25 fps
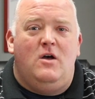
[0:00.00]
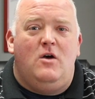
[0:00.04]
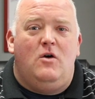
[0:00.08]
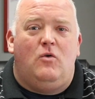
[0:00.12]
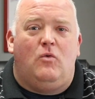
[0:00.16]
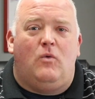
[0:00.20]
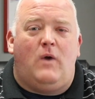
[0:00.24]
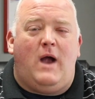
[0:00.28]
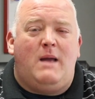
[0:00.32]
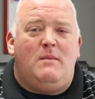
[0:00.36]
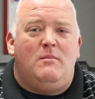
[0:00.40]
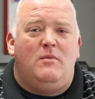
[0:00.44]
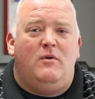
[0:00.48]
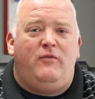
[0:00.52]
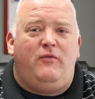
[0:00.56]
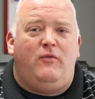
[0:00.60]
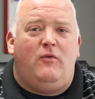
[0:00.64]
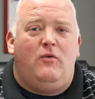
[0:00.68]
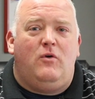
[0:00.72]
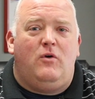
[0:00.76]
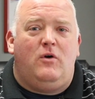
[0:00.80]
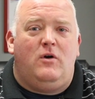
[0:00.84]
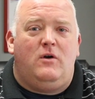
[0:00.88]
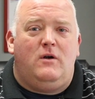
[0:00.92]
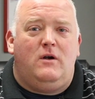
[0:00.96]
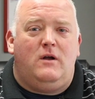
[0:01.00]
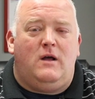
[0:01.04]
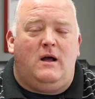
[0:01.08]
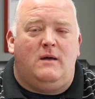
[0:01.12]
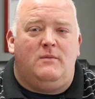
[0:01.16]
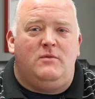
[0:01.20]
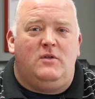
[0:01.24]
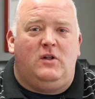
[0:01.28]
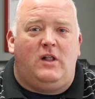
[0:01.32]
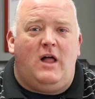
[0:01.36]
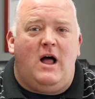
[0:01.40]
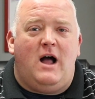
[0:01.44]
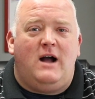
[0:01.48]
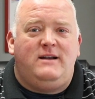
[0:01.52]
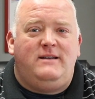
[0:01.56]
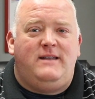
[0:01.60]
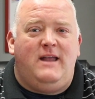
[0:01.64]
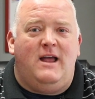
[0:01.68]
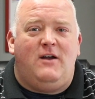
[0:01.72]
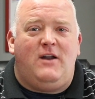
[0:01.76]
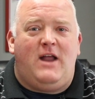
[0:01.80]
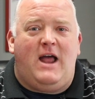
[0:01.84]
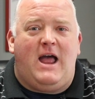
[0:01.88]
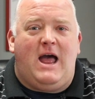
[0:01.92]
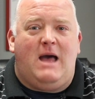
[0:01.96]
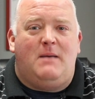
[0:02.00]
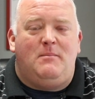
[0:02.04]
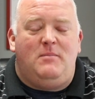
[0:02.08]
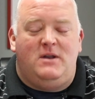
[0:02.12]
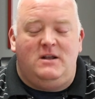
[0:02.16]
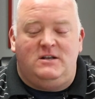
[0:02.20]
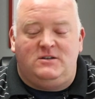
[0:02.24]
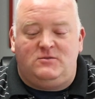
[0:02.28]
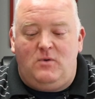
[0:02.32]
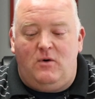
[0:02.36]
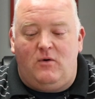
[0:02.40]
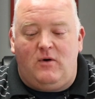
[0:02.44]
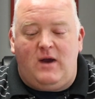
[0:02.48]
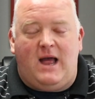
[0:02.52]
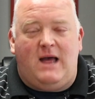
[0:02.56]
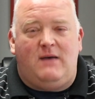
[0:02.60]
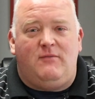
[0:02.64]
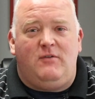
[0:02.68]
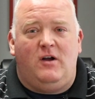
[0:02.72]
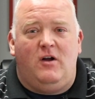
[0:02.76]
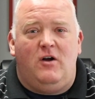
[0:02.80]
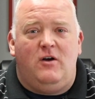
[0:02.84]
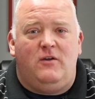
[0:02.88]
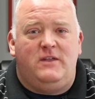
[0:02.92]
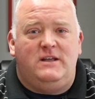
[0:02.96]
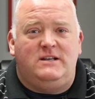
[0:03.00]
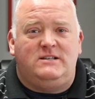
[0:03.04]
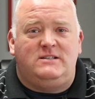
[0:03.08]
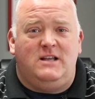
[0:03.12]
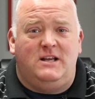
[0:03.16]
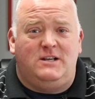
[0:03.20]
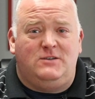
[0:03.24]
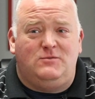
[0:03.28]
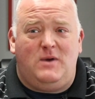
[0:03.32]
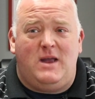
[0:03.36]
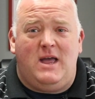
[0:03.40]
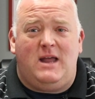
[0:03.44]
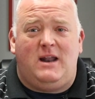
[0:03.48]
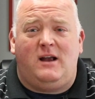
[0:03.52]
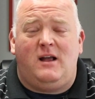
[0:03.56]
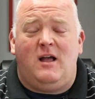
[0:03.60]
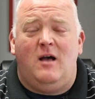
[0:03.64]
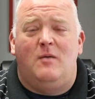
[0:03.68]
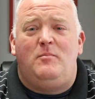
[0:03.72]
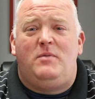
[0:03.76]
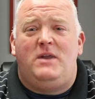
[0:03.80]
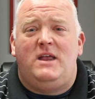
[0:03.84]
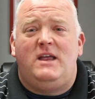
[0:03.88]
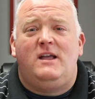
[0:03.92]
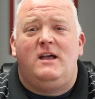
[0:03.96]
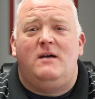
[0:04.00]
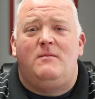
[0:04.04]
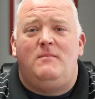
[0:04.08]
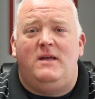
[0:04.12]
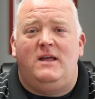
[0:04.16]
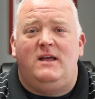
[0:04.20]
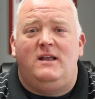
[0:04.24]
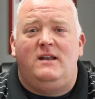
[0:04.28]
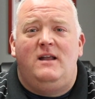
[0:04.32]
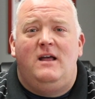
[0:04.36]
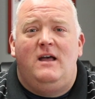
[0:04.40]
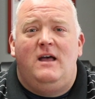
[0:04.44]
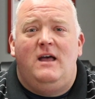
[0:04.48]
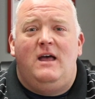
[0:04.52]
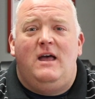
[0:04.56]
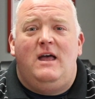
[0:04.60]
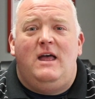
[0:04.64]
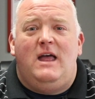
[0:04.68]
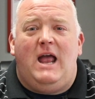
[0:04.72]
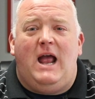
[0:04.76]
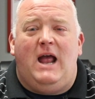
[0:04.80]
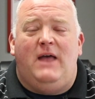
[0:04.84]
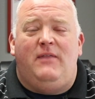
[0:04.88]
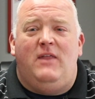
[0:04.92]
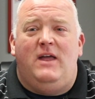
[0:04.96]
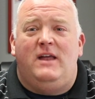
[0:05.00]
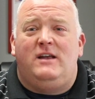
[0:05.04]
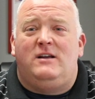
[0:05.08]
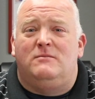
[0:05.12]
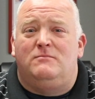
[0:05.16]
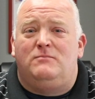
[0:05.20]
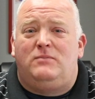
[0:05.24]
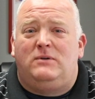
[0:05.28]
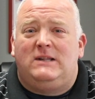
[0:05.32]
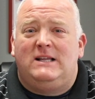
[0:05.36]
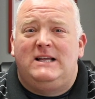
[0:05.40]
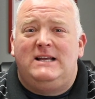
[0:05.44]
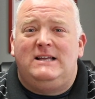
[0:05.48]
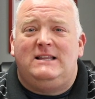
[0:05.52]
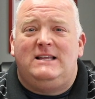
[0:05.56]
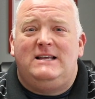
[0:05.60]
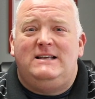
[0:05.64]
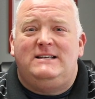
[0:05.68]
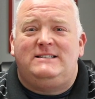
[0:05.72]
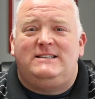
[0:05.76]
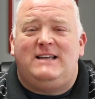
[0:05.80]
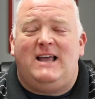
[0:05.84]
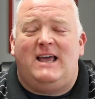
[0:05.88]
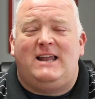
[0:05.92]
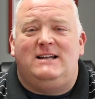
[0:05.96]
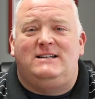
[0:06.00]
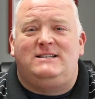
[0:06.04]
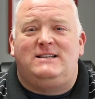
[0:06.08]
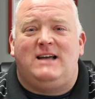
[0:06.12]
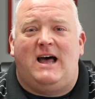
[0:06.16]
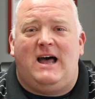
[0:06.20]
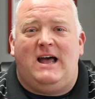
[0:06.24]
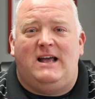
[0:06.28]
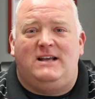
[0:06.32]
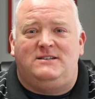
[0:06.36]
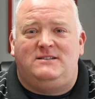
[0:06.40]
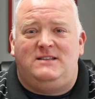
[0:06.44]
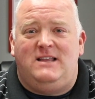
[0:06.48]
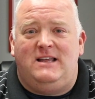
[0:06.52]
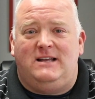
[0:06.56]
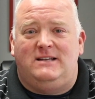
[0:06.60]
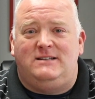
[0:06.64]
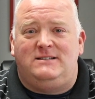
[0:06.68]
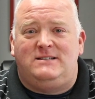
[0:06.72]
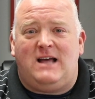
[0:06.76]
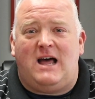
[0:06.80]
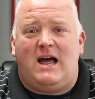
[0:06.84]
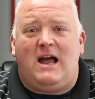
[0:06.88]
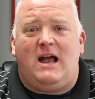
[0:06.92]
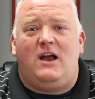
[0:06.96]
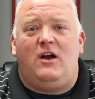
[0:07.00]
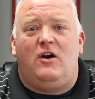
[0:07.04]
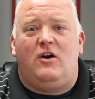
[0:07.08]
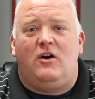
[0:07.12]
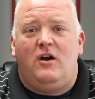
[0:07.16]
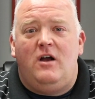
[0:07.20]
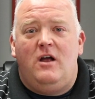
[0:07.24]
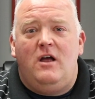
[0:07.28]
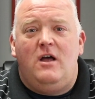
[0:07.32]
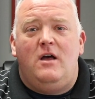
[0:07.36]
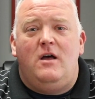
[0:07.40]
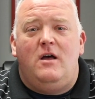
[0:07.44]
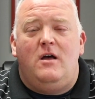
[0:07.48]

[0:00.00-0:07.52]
Right before the lockdown happened, as we were having all these things, we had a company come in and they completely sanitized the entire